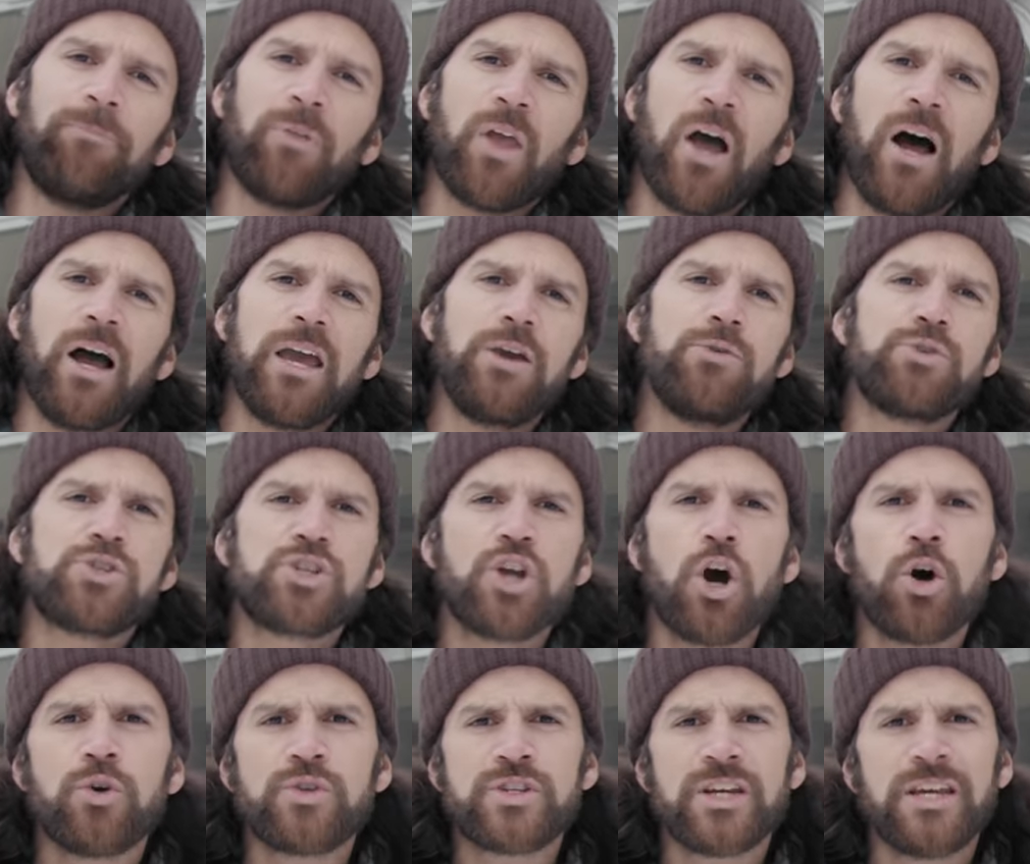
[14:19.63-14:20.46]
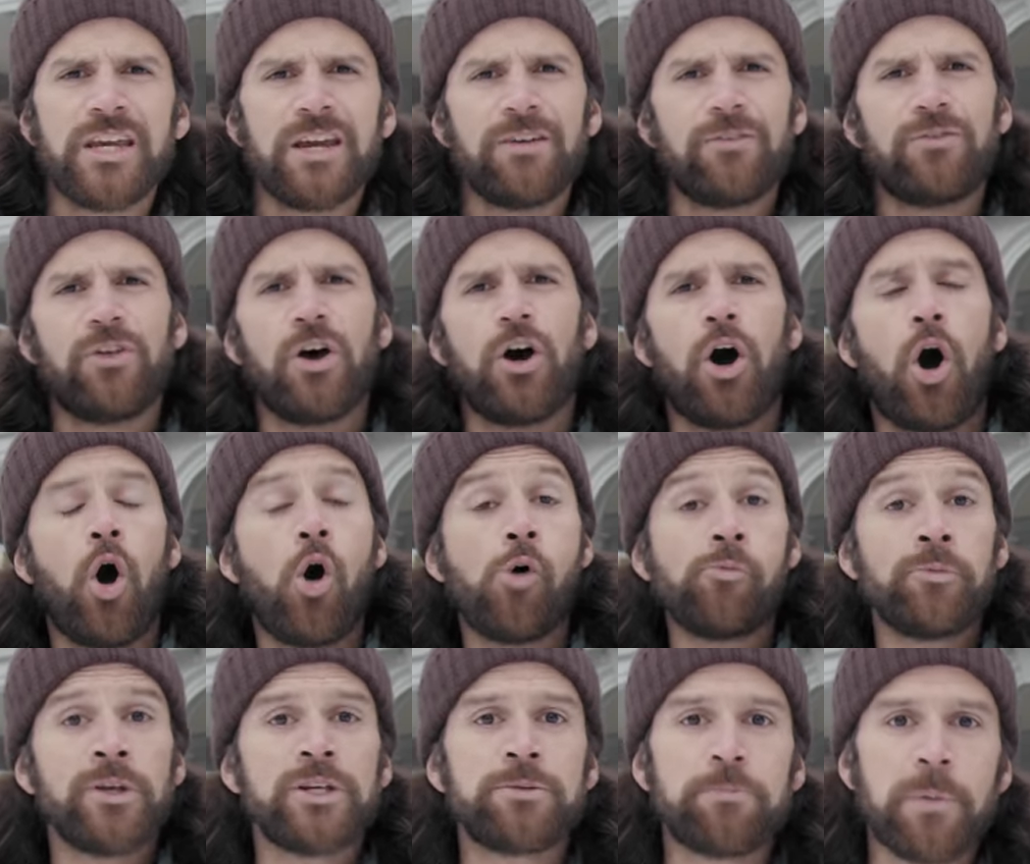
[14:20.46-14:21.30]
Uh, he was known to give the
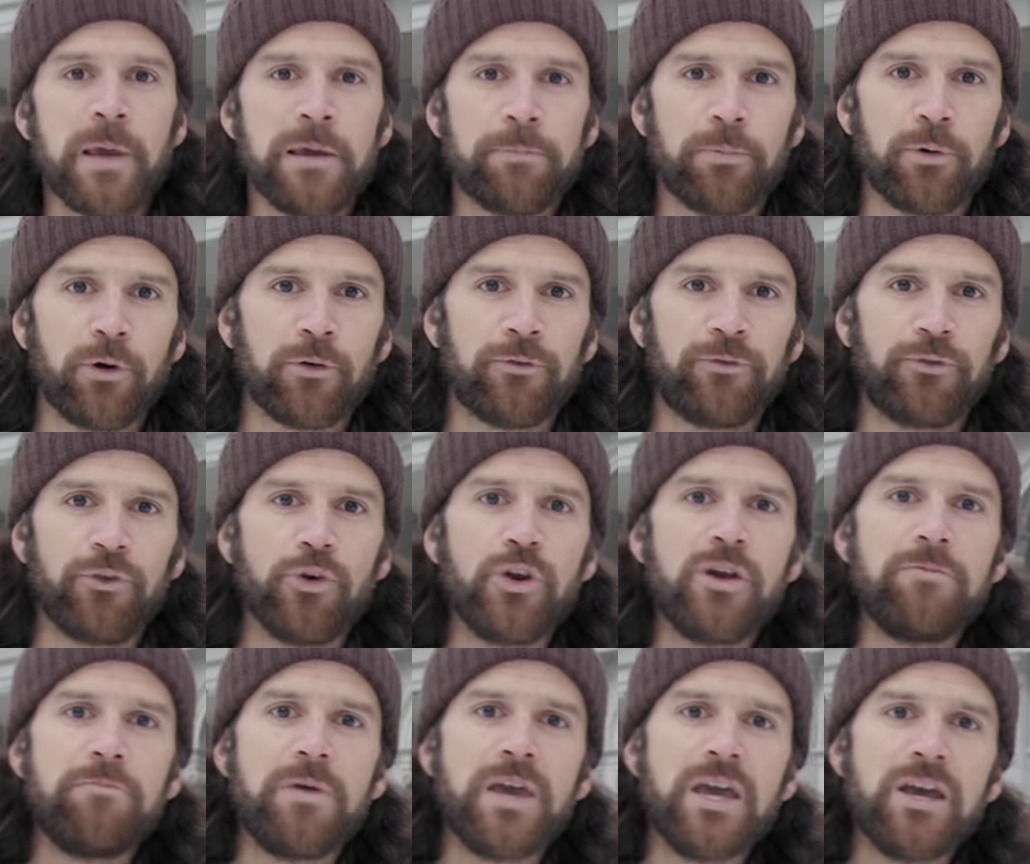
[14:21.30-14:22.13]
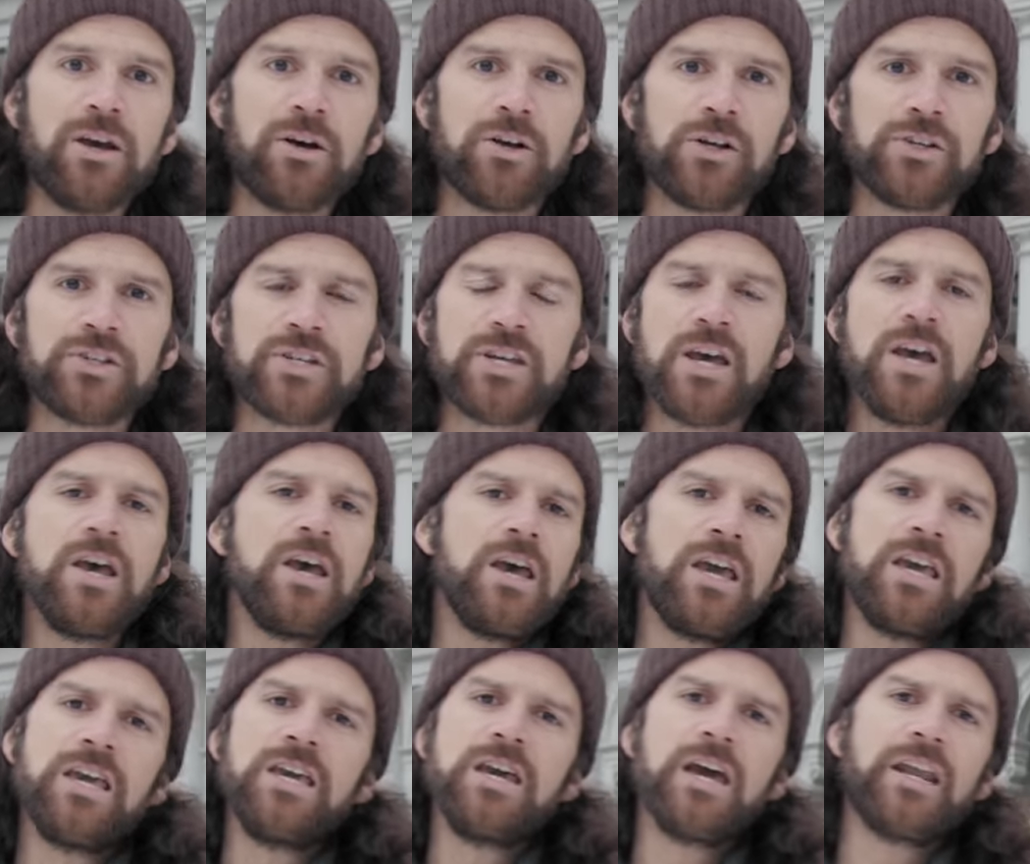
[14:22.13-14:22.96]
homeless people free meals.
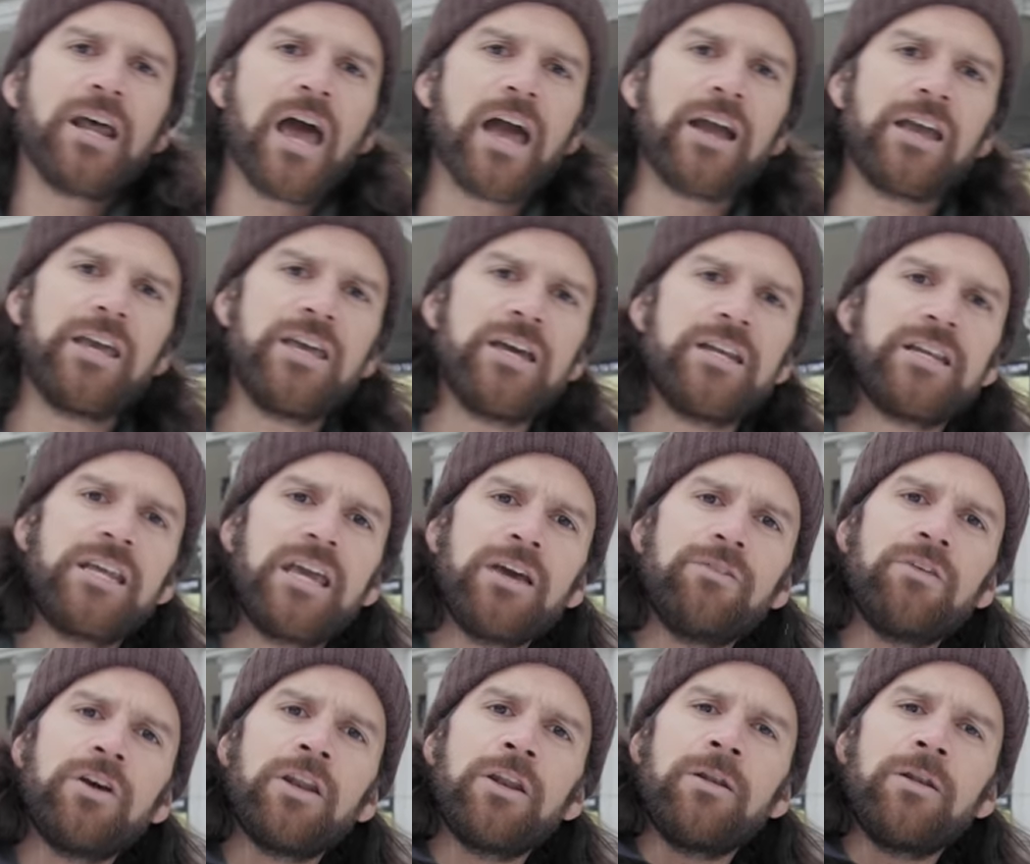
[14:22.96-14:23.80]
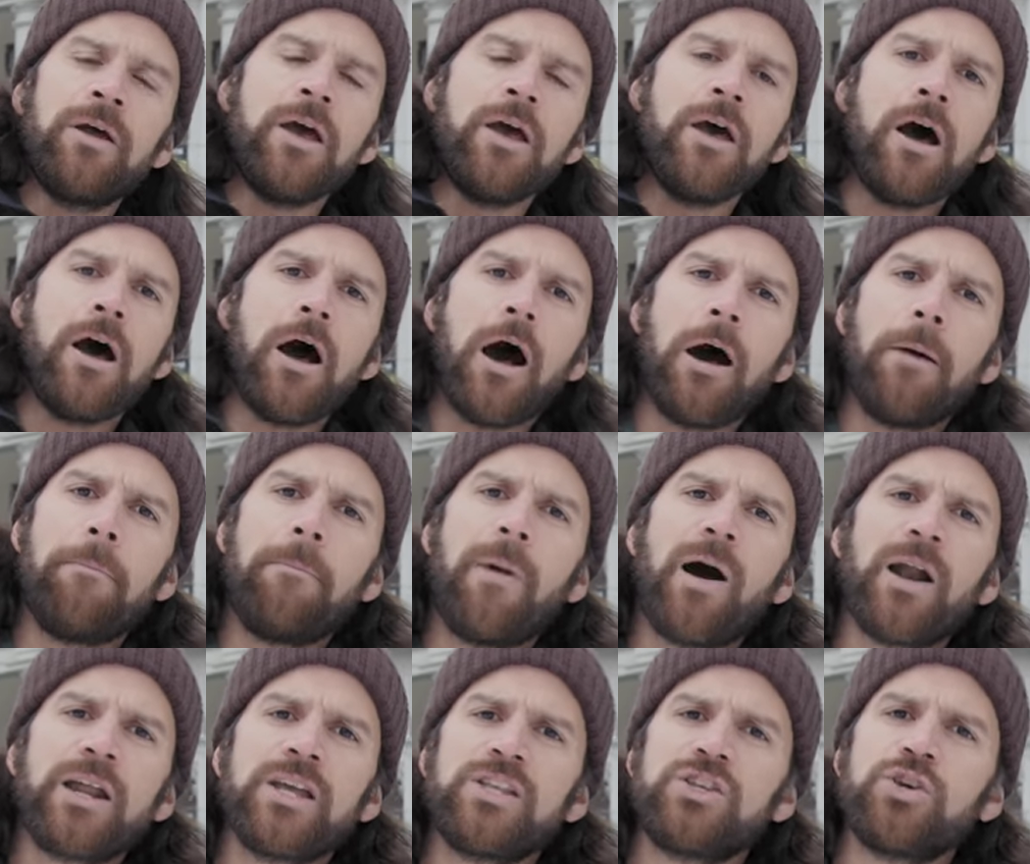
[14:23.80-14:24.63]
He had, he had given uh,
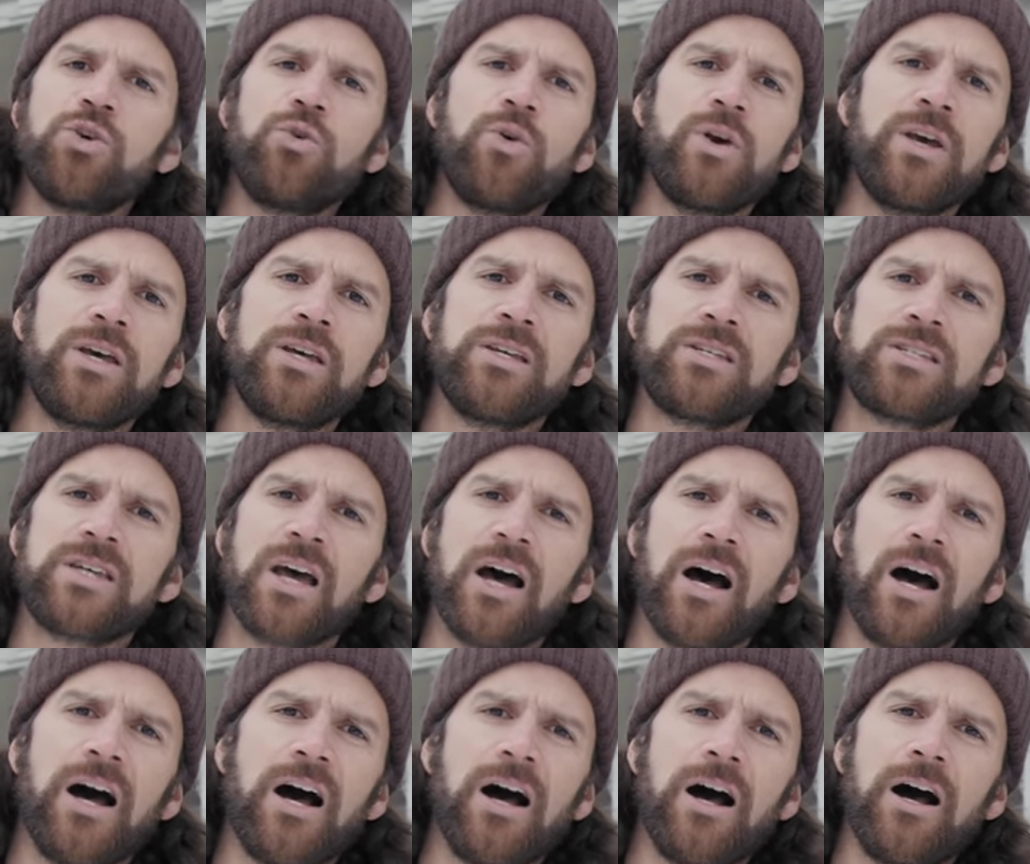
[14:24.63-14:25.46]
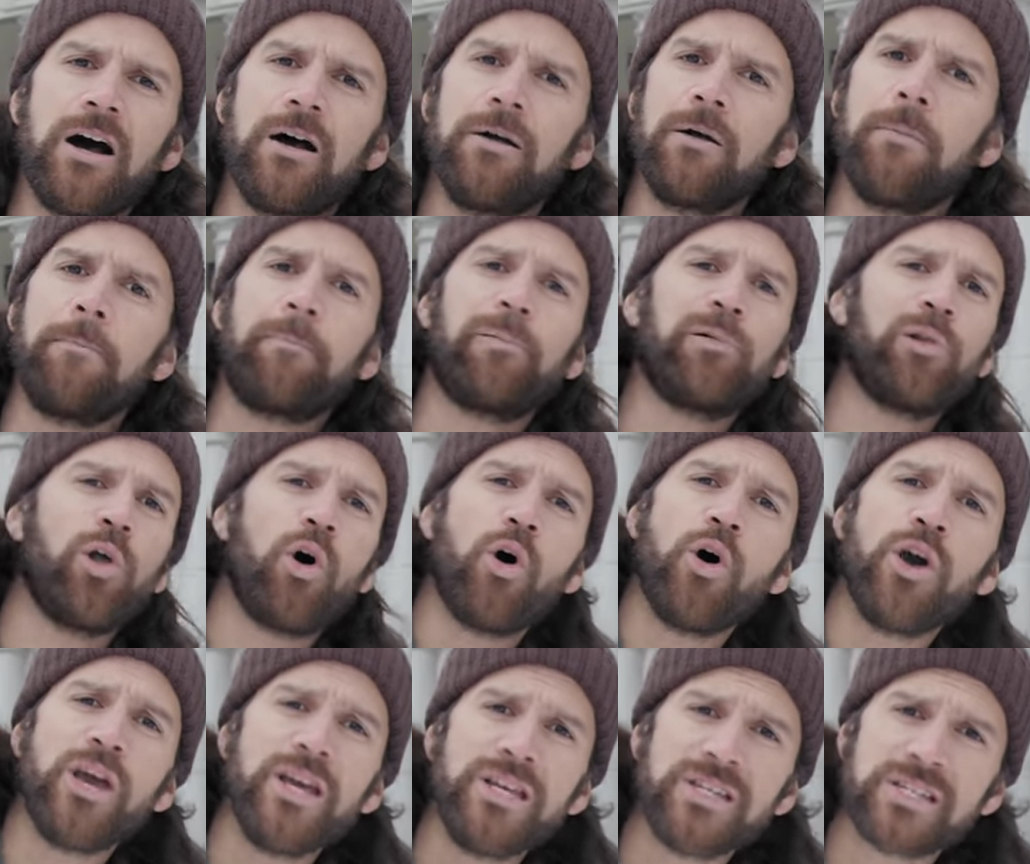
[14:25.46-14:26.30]
money to his uh,
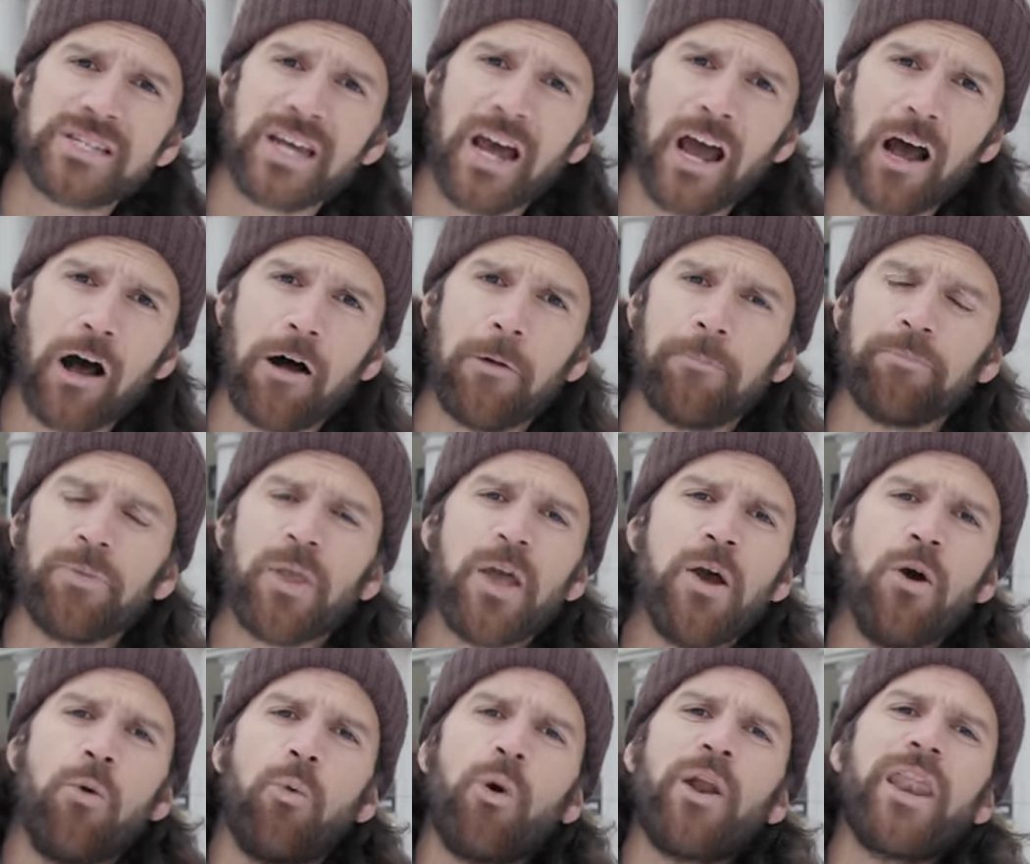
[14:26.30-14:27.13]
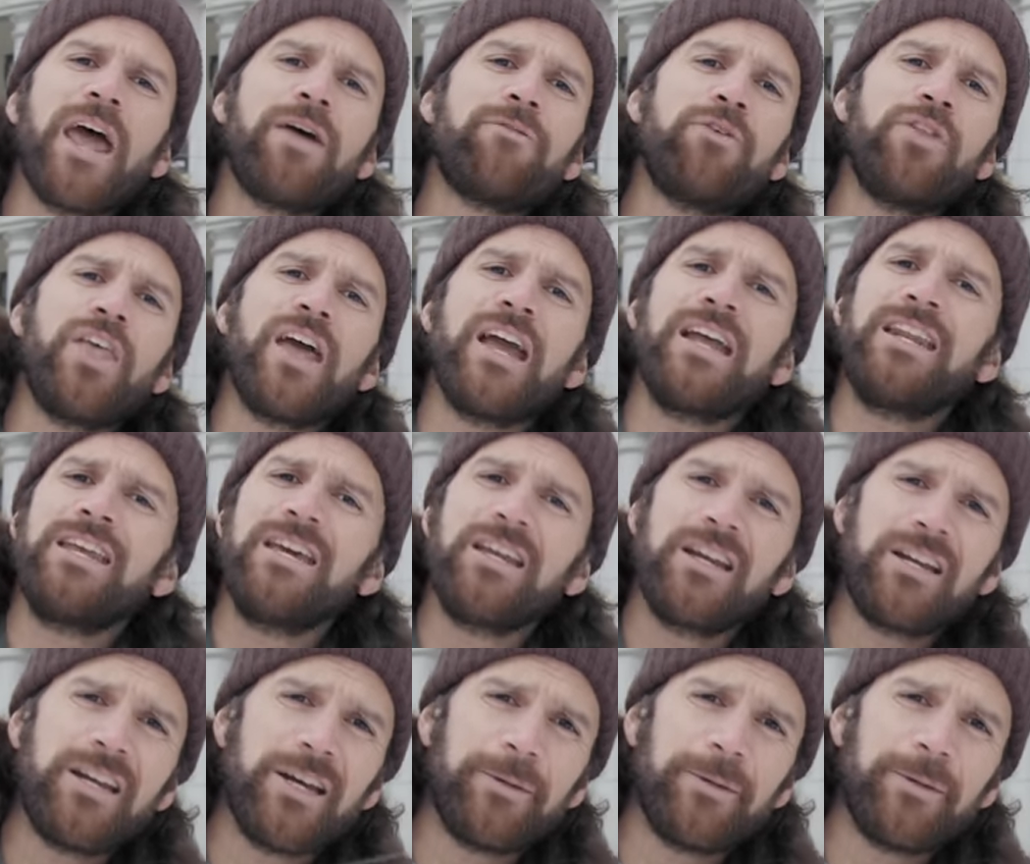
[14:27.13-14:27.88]
employees to help whenever they needed